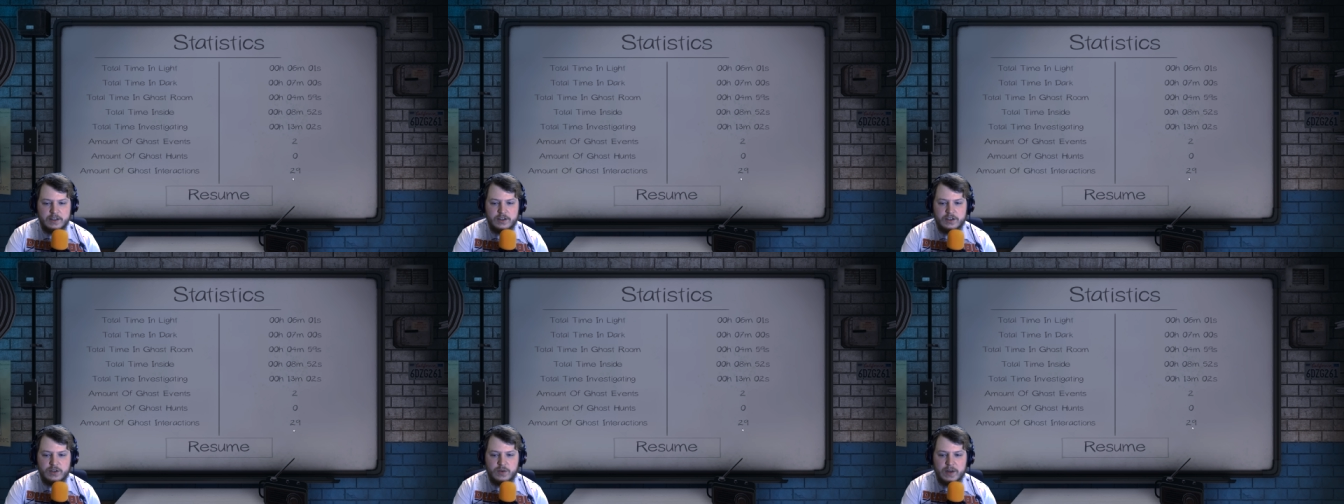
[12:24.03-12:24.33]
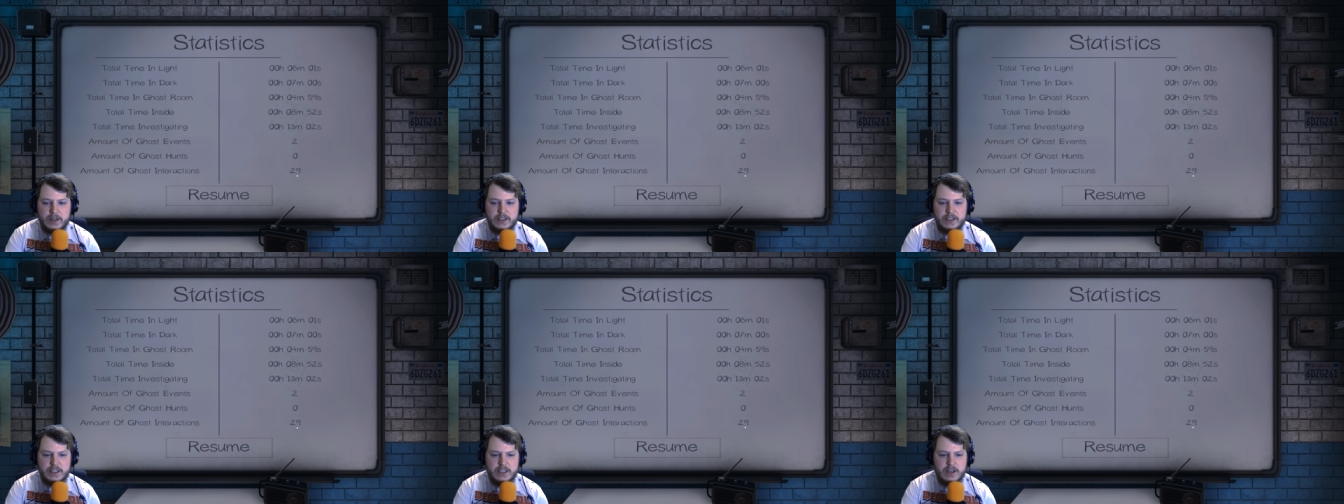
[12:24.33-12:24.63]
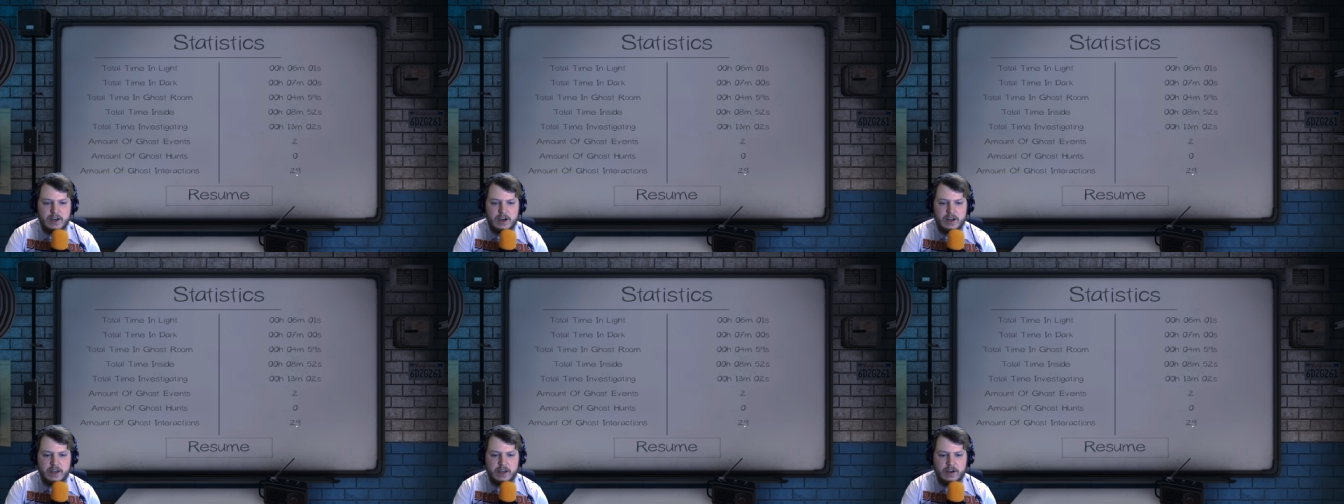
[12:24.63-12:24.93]

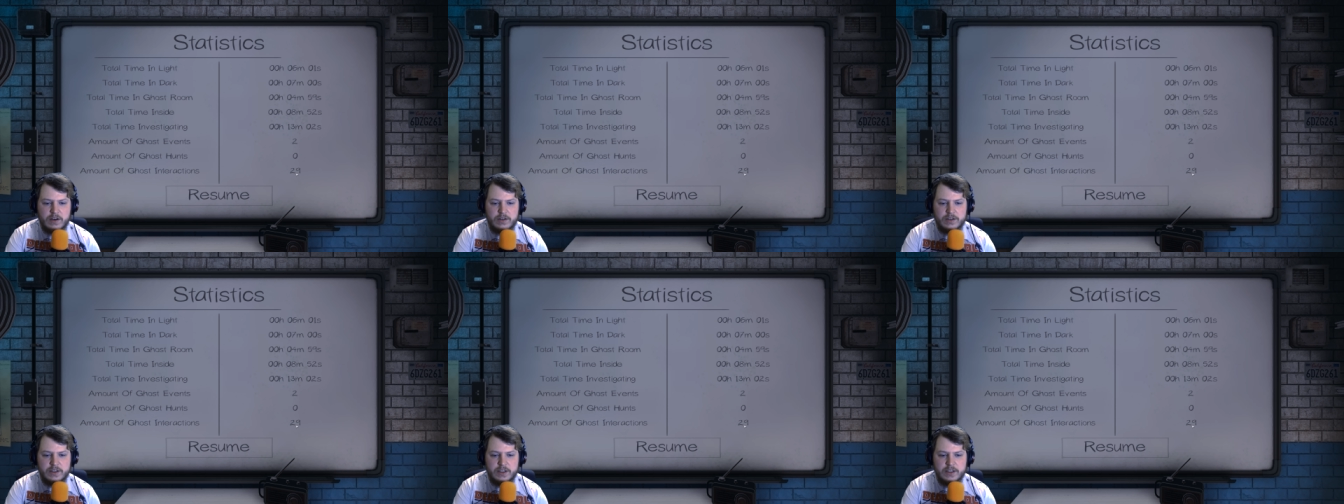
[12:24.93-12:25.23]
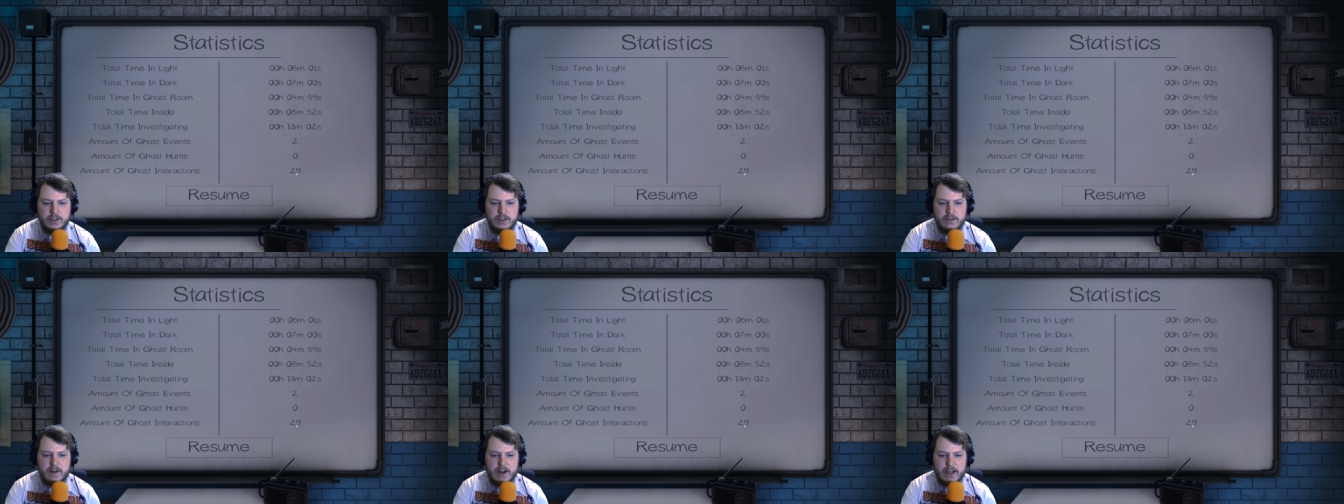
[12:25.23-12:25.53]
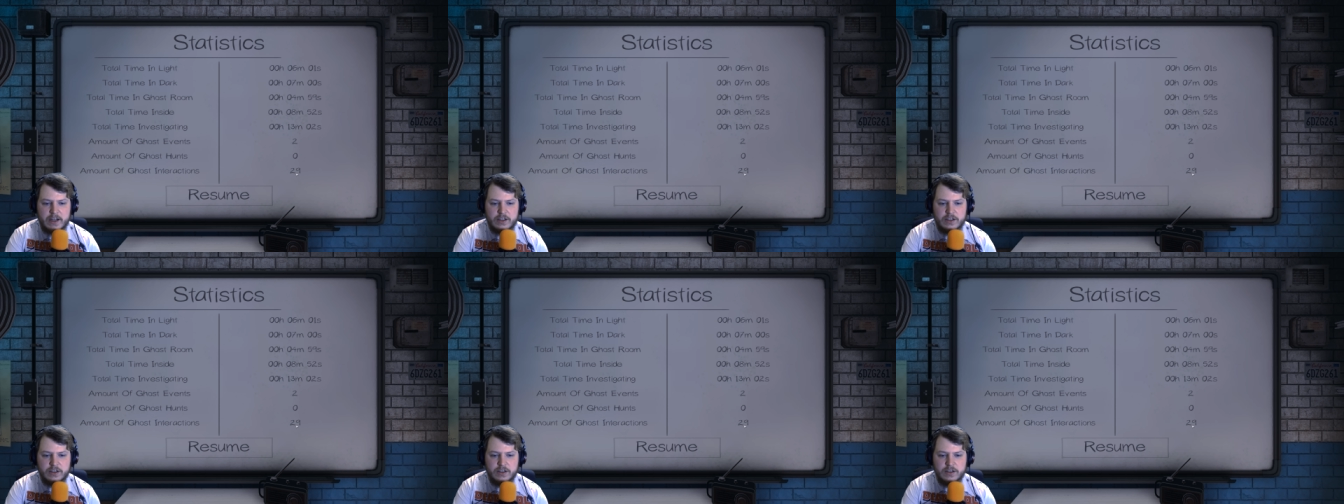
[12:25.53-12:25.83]
Twenty-nine ghost
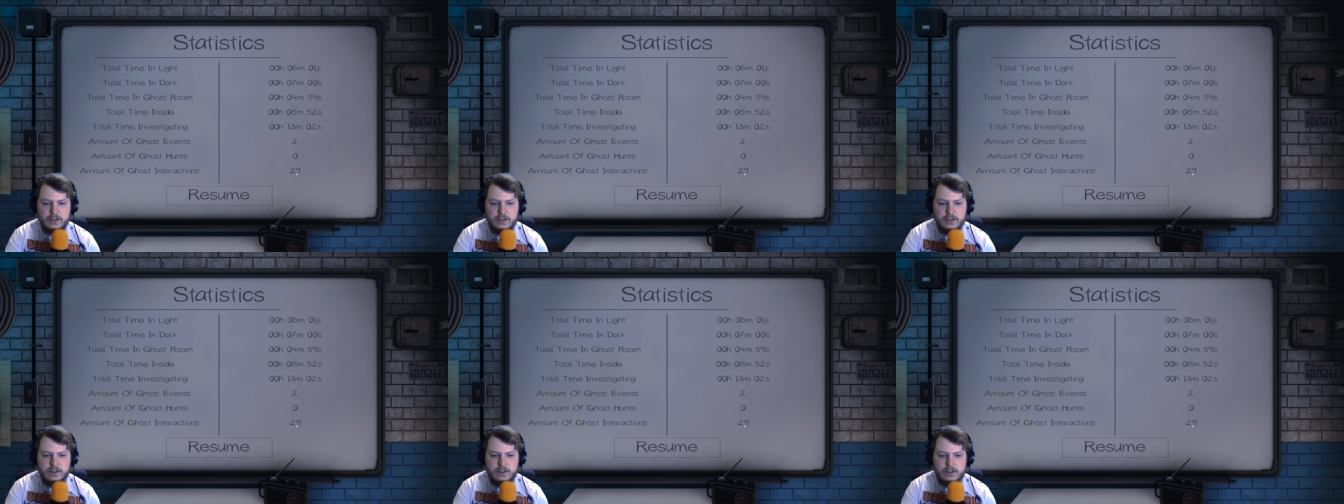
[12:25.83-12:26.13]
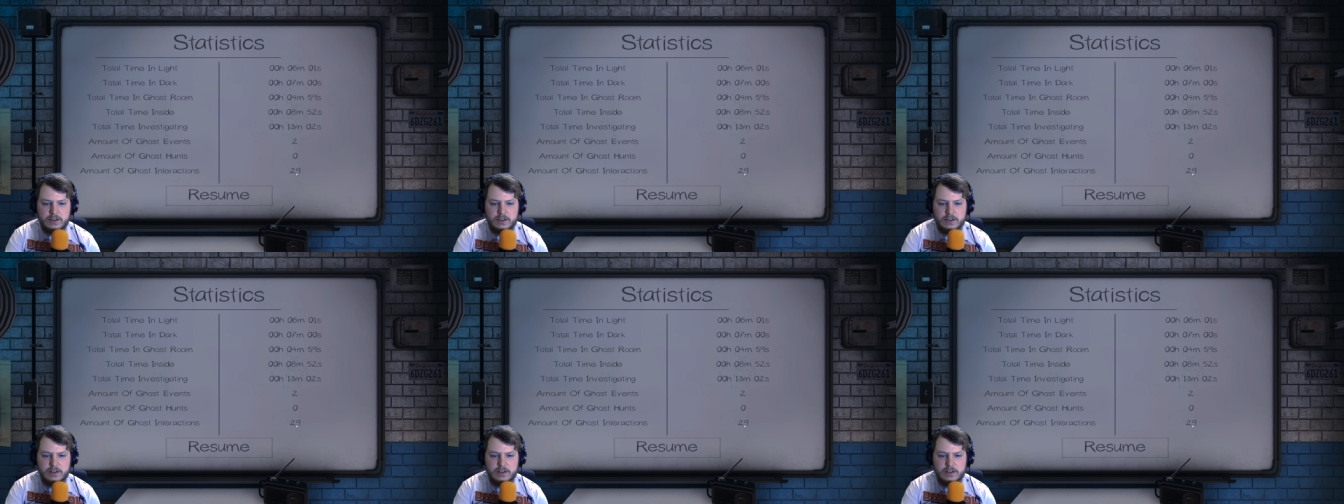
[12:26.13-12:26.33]
interactions.